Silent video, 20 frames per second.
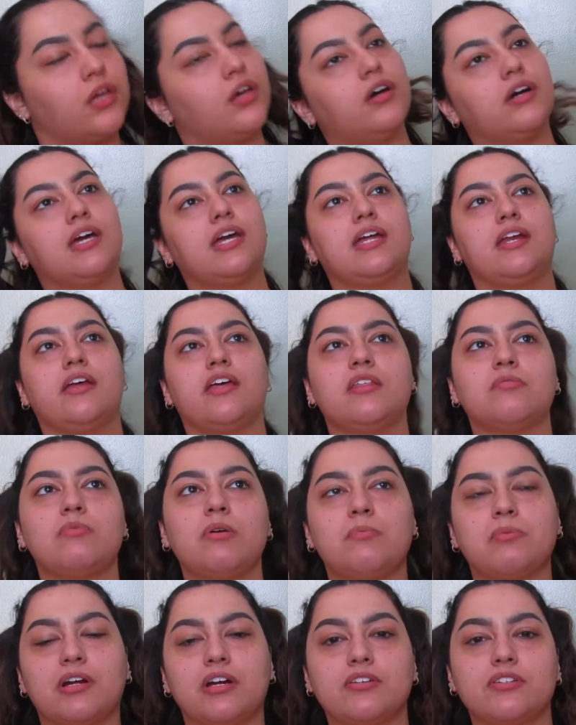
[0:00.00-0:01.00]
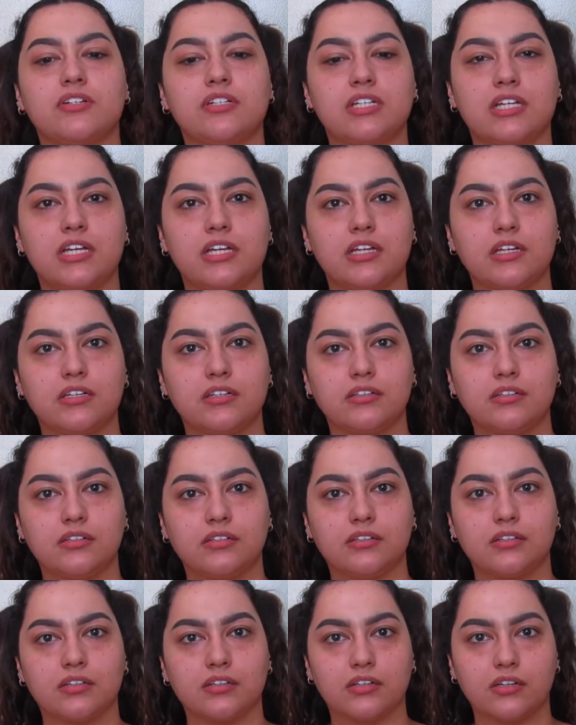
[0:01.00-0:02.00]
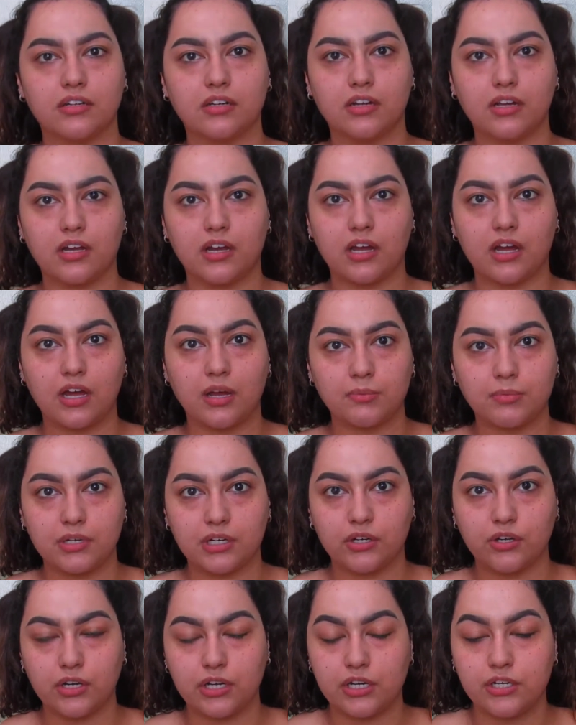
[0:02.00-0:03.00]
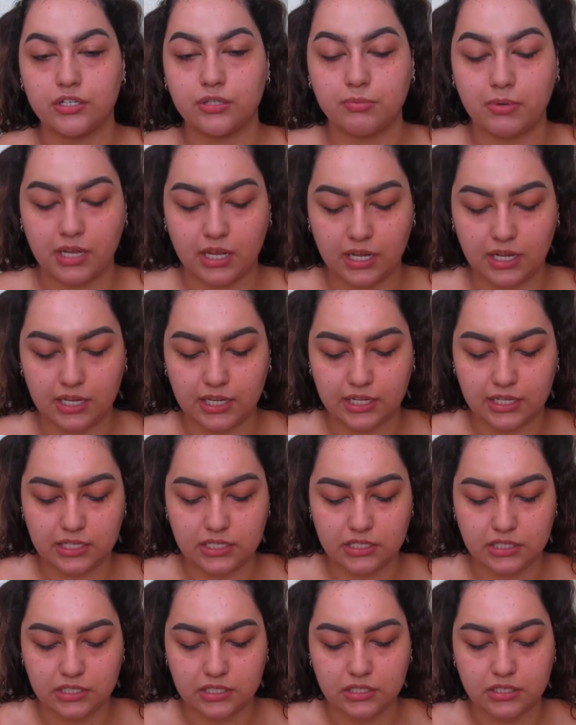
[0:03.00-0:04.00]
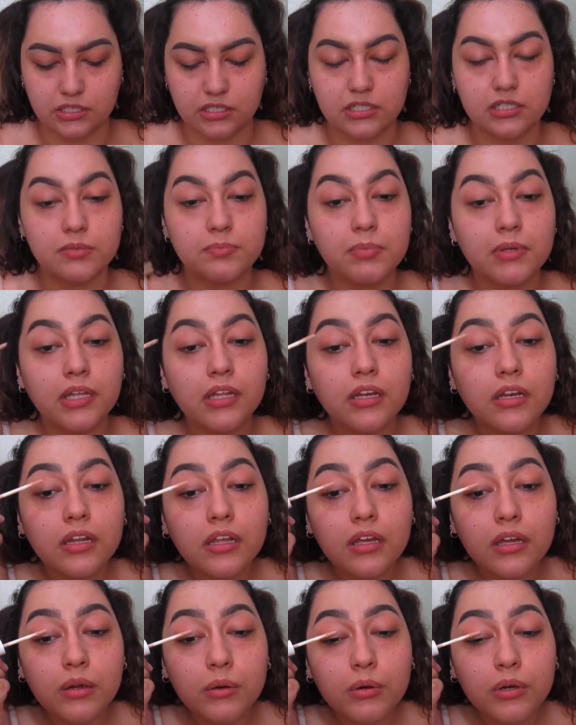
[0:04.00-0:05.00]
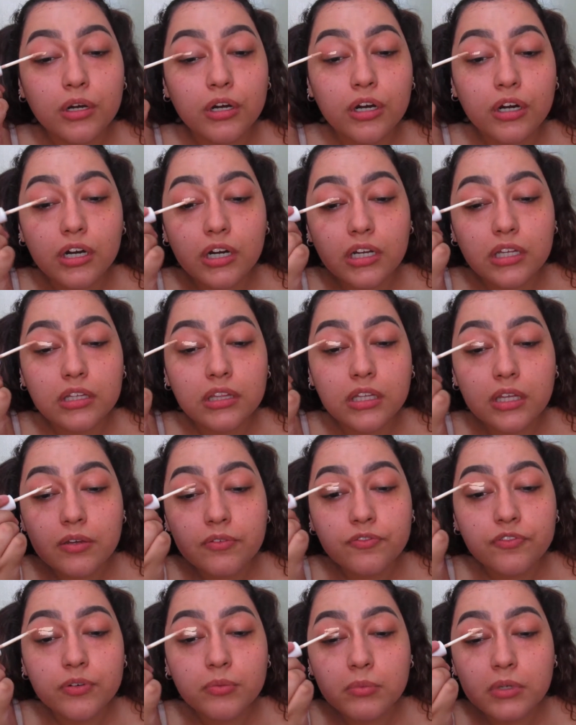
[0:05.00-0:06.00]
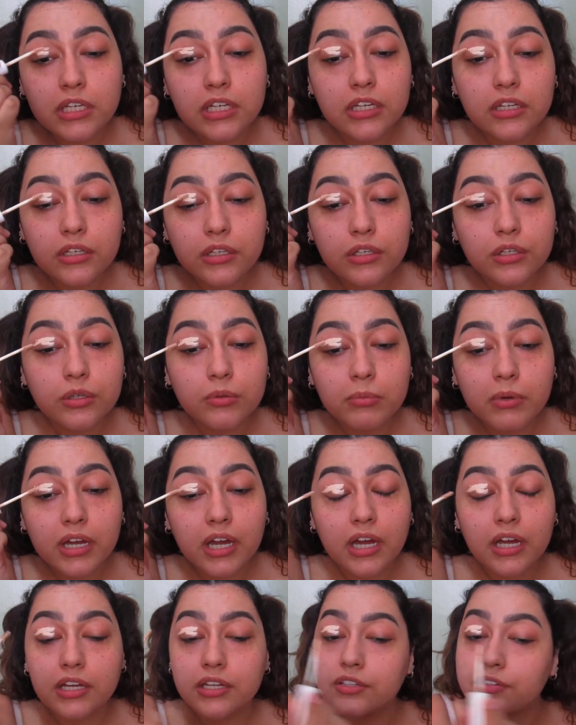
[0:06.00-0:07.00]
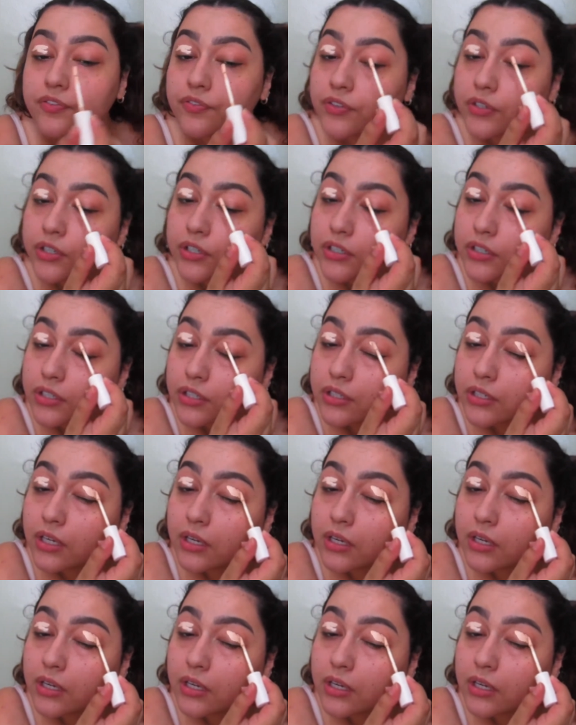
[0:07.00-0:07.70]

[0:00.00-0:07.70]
Okay, now that my brows are done, I'm gonna go ahead and do my eyes. It's been a recurring theme for me to do my eyes first.